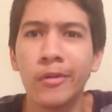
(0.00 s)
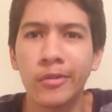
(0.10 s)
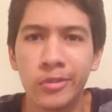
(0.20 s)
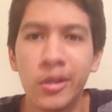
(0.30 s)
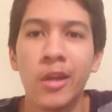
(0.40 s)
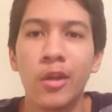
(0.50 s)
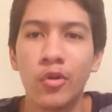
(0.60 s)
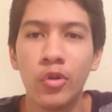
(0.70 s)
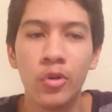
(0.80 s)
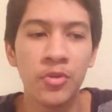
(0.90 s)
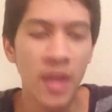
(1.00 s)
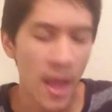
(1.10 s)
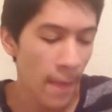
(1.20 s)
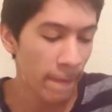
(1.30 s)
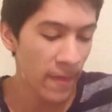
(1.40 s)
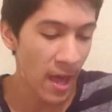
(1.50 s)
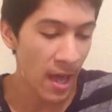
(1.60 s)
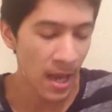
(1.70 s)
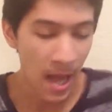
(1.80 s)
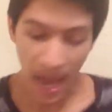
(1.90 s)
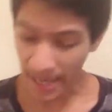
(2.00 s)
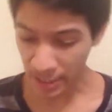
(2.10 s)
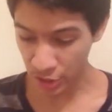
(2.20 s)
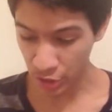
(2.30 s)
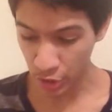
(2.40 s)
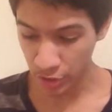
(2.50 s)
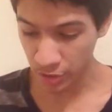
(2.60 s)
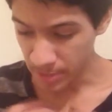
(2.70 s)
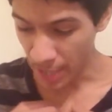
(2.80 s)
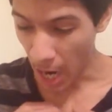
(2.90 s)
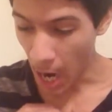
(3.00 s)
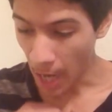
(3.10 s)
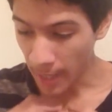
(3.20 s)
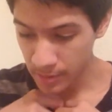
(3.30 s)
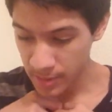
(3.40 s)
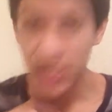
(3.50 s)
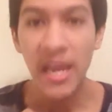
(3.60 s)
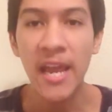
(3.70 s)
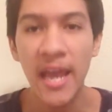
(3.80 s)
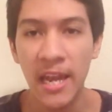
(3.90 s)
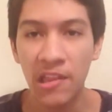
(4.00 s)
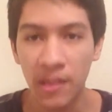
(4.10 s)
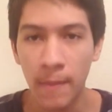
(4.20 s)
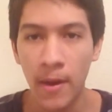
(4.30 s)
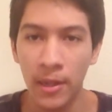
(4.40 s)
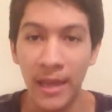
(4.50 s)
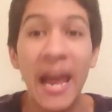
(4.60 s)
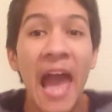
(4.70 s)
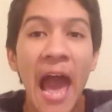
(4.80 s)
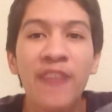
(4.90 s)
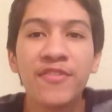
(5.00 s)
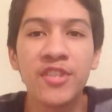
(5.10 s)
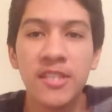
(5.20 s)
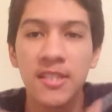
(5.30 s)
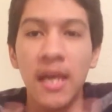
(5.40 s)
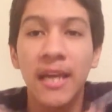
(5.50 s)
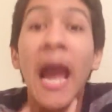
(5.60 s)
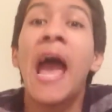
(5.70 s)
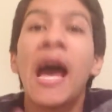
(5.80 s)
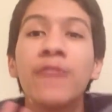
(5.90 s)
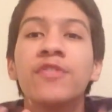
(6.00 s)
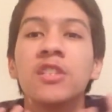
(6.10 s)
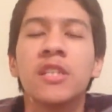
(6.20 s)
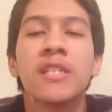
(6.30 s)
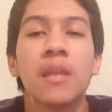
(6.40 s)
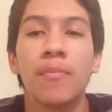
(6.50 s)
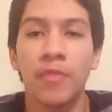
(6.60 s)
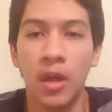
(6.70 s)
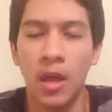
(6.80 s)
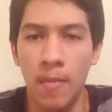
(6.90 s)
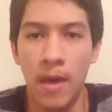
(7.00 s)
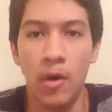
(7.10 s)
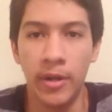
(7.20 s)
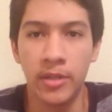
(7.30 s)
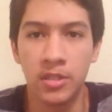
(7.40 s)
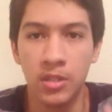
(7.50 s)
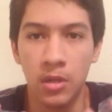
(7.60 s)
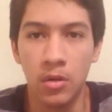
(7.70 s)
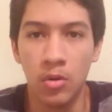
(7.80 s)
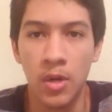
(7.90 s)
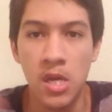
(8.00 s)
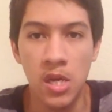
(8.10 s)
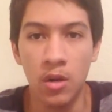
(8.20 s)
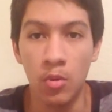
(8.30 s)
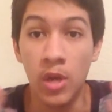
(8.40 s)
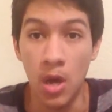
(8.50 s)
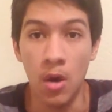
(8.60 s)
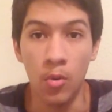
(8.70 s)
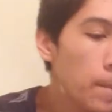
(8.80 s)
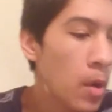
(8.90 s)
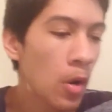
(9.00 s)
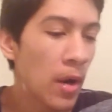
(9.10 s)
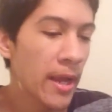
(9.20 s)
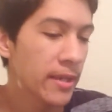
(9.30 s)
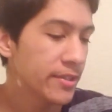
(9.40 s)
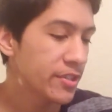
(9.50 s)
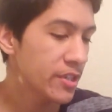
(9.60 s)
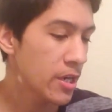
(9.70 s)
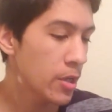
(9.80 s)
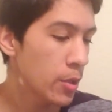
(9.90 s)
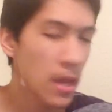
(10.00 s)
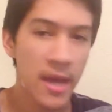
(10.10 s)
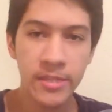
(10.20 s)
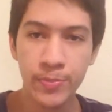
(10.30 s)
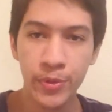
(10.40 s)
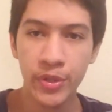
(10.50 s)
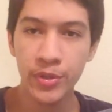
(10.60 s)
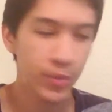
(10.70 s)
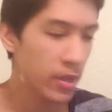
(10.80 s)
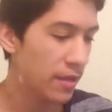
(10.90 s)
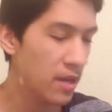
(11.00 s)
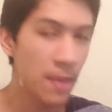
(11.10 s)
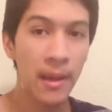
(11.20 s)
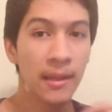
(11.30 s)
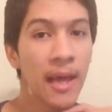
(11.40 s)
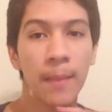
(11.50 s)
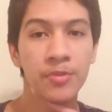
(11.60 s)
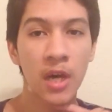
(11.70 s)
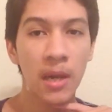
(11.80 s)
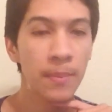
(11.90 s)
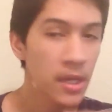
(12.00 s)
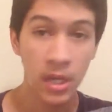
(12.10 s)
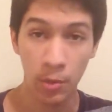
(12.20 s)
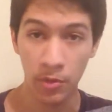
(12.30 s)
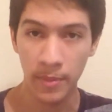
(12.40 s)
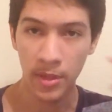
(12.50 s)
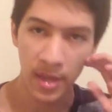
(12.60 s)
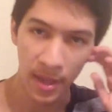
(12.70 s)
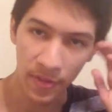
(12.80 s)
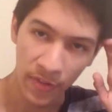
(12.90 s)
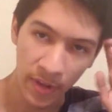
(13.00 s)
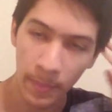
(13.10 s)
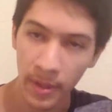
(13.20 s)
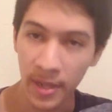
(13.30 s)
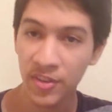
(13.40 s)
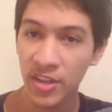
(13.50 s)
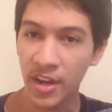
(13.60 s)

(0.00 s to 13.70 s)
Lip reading: exciting news that I just couldn't not say anything about it. Like I have to say something about it. So here we go. Alright, so as per usual, I've got my laptop here with me. You can't see it, but it's